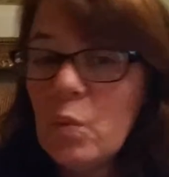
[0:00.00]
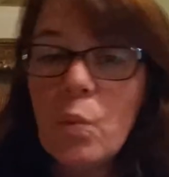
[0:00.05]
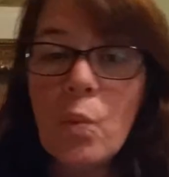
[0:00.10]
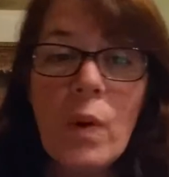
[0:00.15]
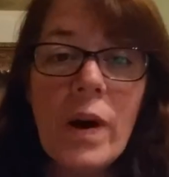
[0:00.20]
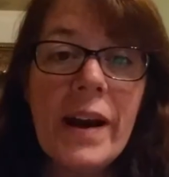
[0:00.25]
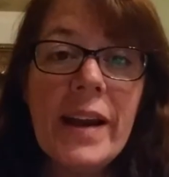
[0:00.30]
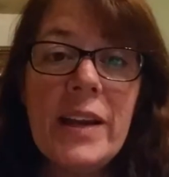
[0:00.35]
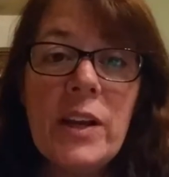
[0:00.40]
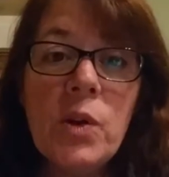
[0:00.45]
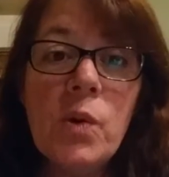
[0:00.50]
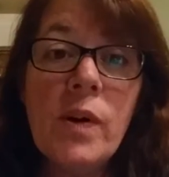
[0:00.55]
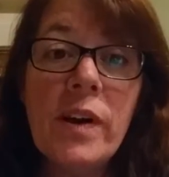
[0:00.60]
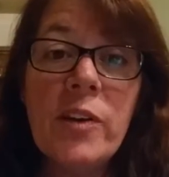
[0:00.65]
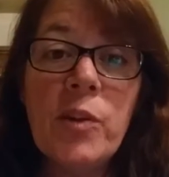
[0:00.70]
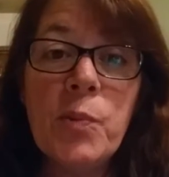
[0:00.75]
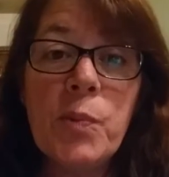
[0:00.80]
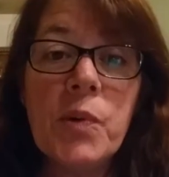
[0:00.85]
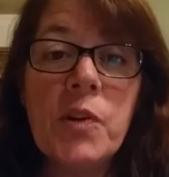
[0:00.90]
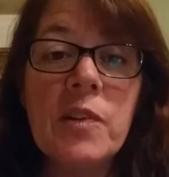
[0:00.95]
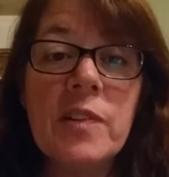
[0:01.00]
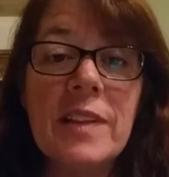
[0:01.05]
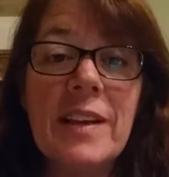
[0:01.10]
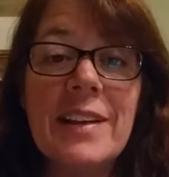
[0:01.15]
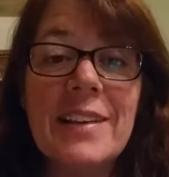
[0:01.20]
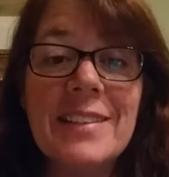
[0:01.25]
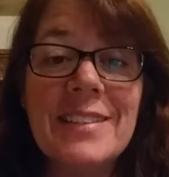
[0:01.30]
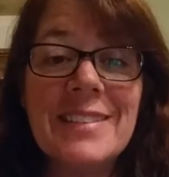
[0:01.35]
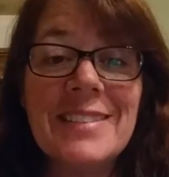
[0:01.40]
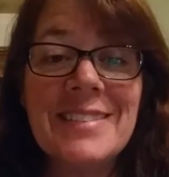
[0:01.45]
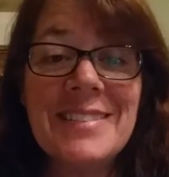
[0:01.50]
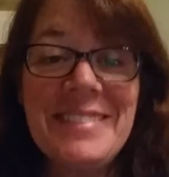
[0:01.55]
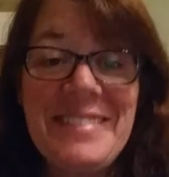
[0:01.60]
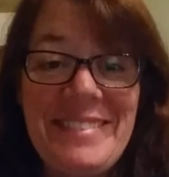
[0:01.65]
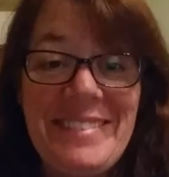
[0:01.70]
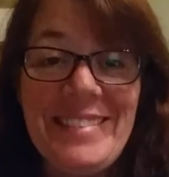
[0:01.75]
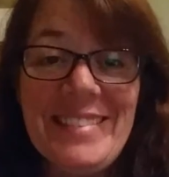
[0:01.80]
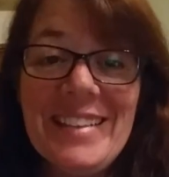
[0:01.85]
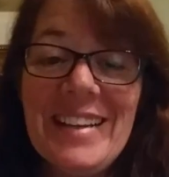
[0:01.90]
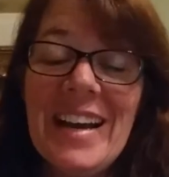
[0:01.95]
Why no iceberg lettuce?
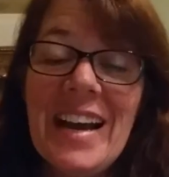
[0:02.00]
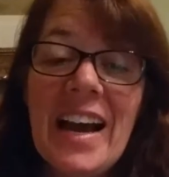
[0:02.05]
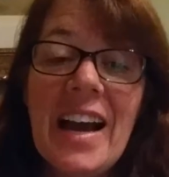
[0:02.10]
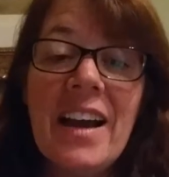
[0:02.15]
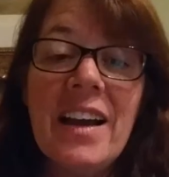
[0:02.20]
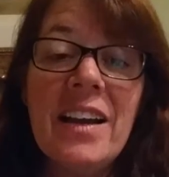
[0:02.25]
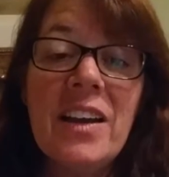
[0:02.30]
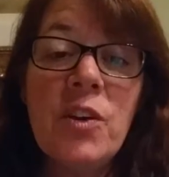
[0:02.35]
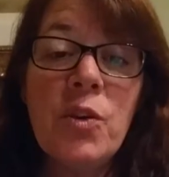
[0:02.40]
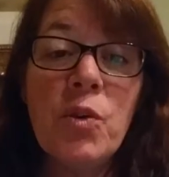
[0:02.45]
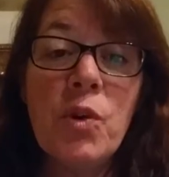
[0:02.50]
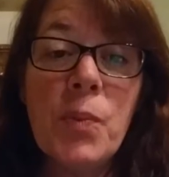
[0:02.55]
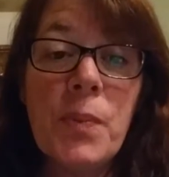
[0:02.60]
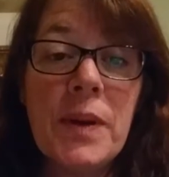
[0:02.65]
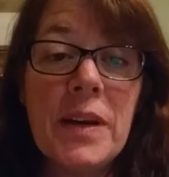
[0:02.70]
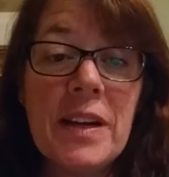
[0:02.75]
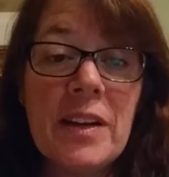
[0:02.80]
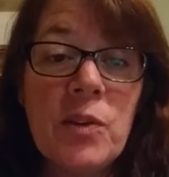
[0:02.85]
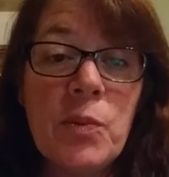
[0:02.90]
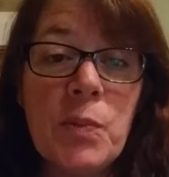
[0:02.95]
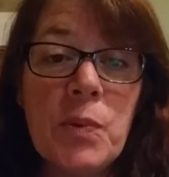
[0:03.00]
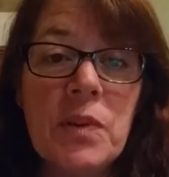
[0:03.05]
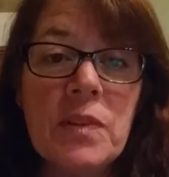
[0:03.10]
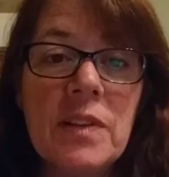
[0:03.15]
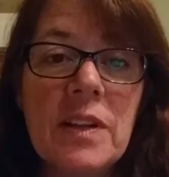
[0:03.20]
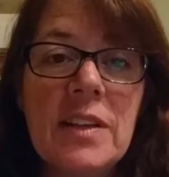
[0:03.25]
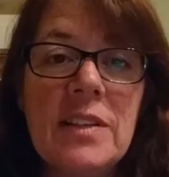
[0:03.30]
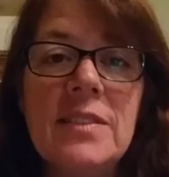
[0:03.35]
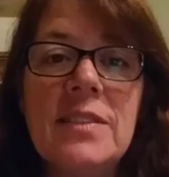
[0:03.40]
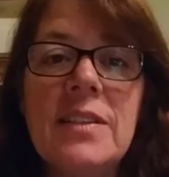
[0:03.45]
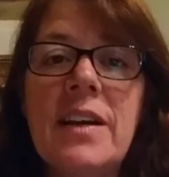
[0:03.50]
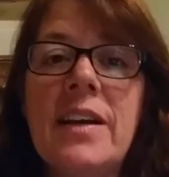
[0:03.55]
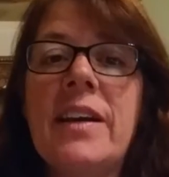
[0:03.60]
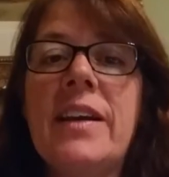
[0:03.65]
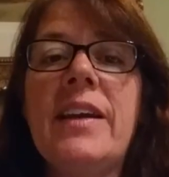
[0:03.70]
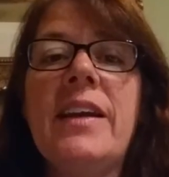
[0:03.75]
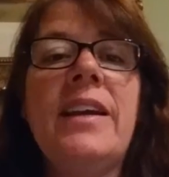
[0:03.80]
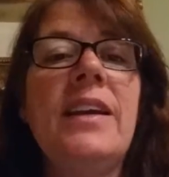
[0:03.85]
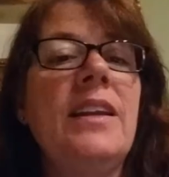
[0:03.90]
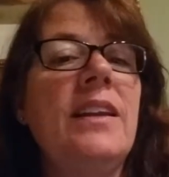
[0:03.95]
I grew up on iceberg lettuce.
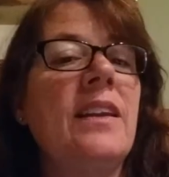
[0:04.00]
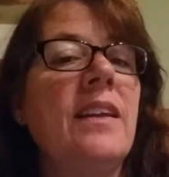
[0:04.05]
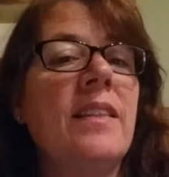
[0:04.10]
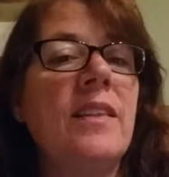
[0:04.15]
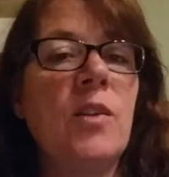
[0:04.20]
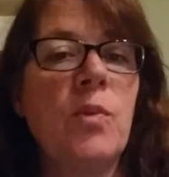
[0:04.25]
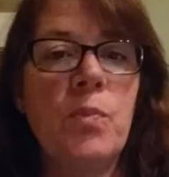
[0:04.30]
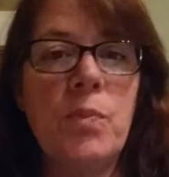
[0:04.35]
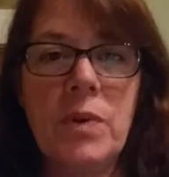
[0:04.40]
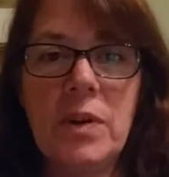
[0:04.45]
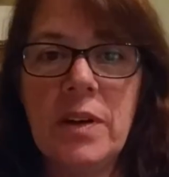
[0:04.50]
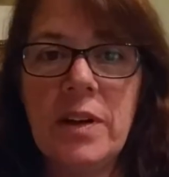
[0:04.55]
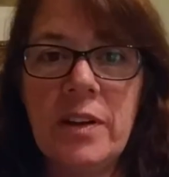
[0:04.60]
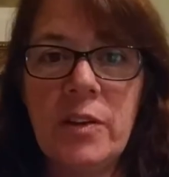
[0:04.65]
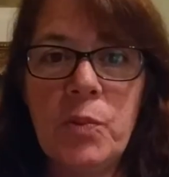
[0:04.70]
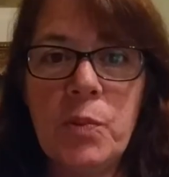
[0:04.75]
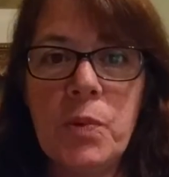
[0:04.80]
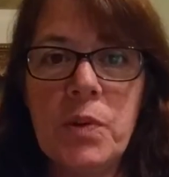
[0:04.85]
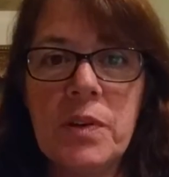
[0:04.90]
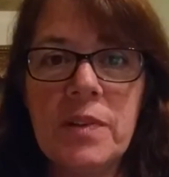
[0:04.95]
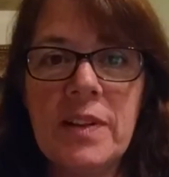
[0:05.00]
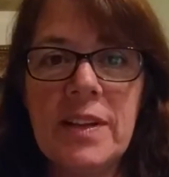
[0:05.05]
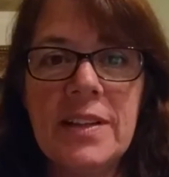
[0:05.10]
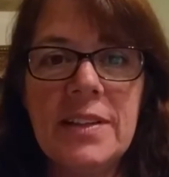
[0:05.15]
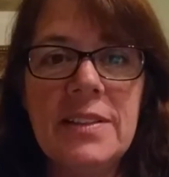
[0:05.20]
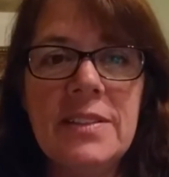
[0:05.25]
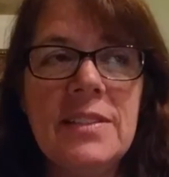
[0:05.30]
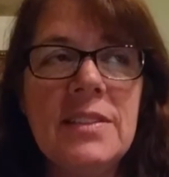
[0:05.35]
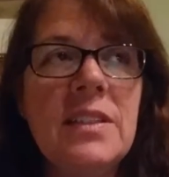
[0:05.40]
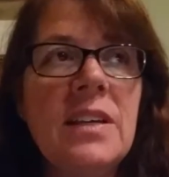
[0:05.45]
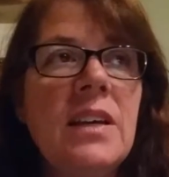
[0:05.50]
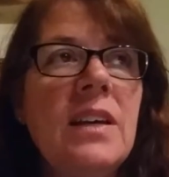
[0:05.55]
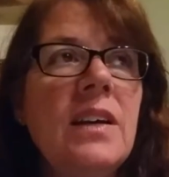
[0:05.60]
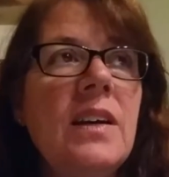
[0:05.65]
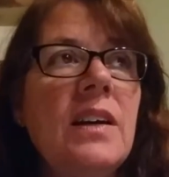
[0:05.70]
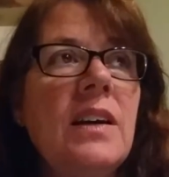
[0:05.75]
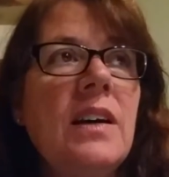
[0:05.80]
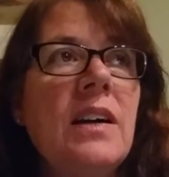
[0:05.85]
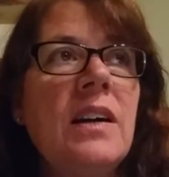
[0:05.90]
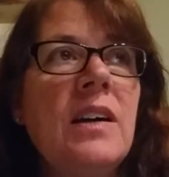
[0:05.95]
I ate nothing but iceberg lettuce
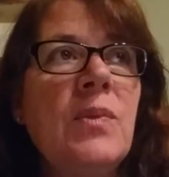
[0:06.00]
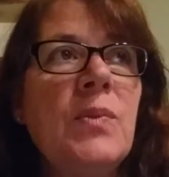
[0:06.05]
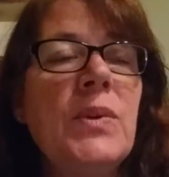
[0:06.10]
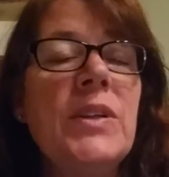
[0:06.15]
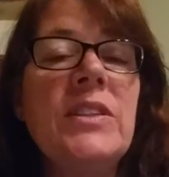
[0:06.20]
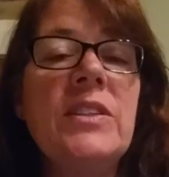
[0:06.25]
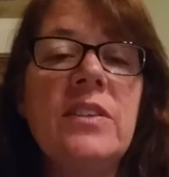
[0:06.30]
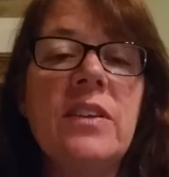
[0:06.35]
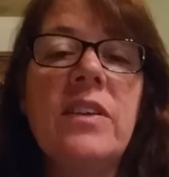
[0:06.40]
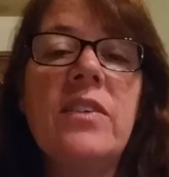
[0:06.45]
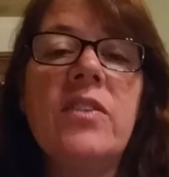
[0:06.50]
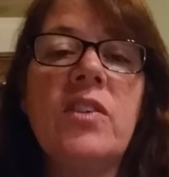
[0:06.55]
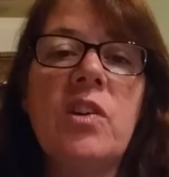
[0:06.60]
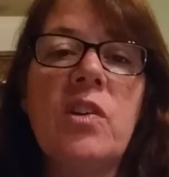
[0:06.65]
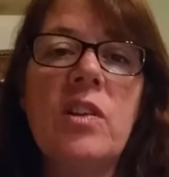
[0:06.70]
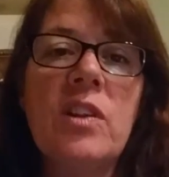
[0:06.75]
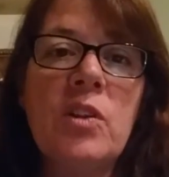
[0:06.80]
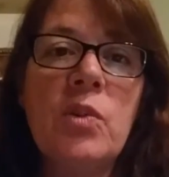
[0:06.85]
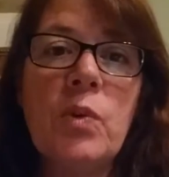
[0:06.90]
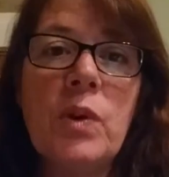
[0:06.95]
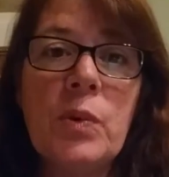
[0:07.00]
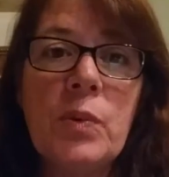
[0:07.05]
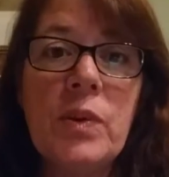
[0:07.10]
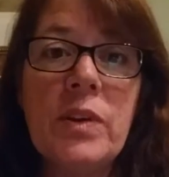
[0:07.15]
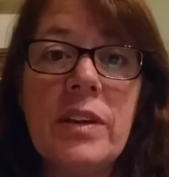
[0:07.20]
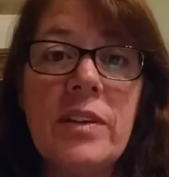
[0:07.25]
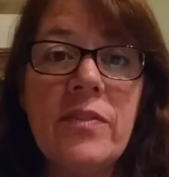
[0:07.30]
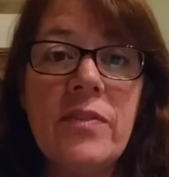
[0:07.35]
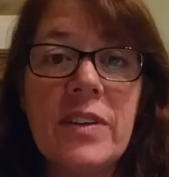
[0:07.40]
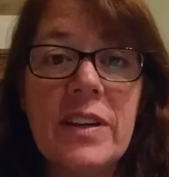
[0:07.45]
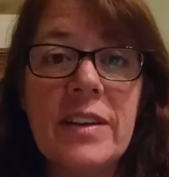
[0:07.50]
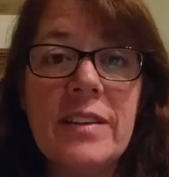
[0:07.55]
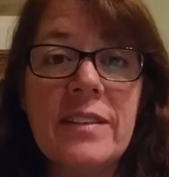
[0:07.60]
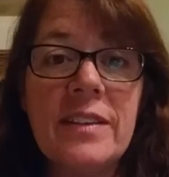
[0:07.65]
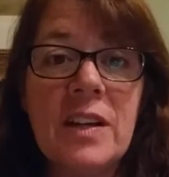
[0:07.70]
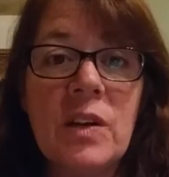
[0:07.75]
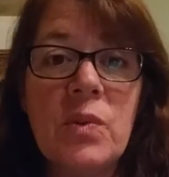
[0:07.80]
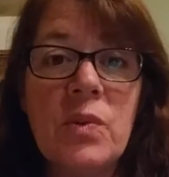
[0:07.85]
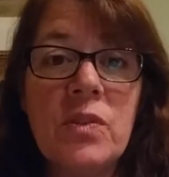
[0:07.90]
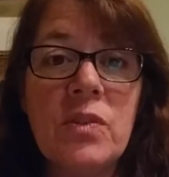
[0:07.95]
until I started the 21-day
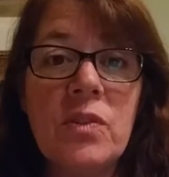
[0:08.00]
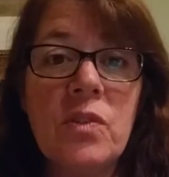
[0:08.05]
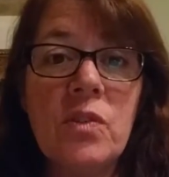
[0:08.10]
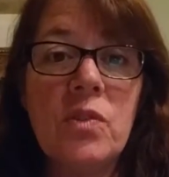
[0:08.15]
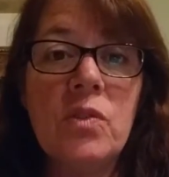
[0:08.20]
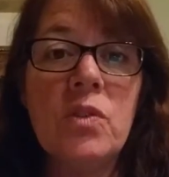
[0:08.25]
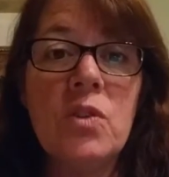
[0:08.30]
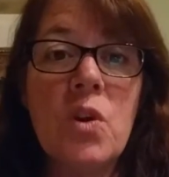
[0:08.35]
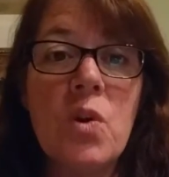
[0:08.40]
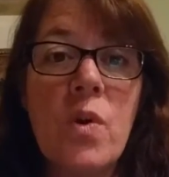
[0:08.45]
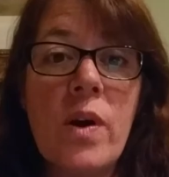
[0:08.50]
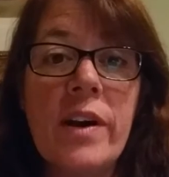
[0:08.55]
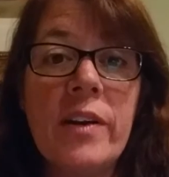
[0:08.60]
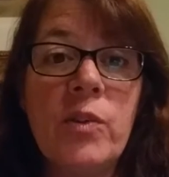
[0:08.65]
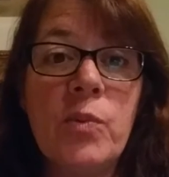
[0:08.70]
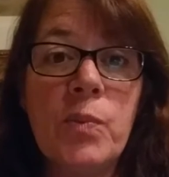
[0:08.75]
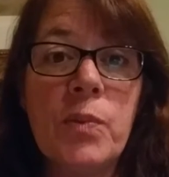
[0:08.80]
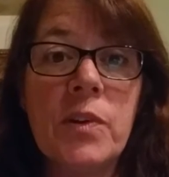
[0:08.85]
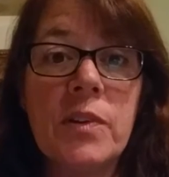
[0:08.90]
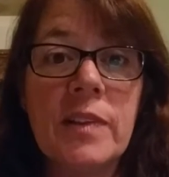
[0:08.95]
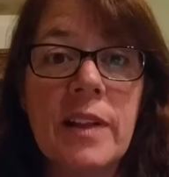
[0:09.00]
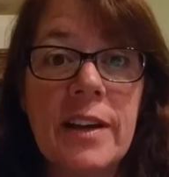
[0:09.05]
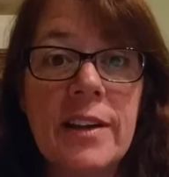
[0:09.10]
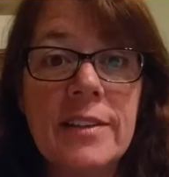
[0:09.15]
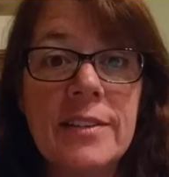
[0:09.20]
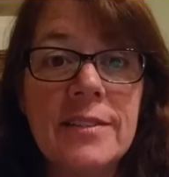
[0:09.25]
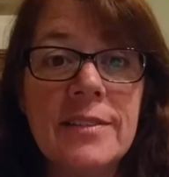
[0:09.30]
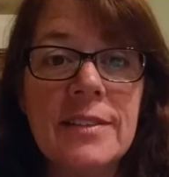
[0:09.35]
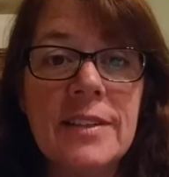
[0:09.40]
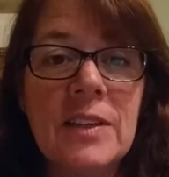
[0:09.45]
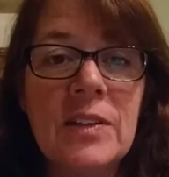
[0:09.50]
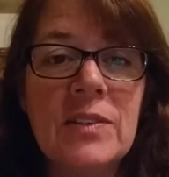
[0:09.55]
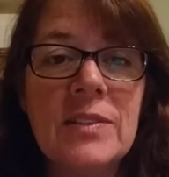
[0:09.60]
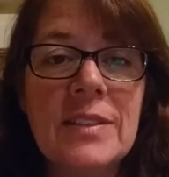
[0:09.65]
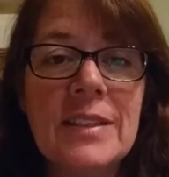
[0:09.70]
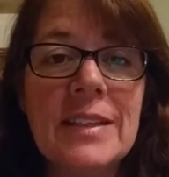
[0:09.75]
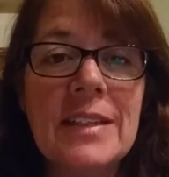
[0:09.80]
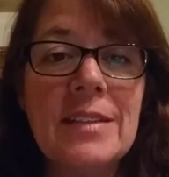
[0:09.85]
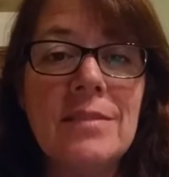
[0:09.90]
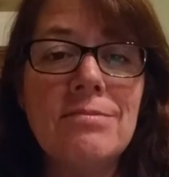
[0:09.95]
fix, and I was told no iceberg lettuce. And I
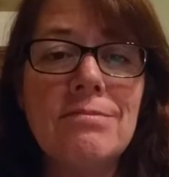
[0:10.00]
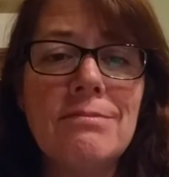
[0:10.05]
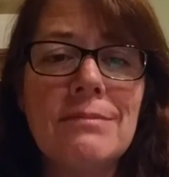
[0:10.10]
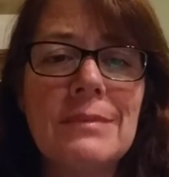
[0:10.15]
was like,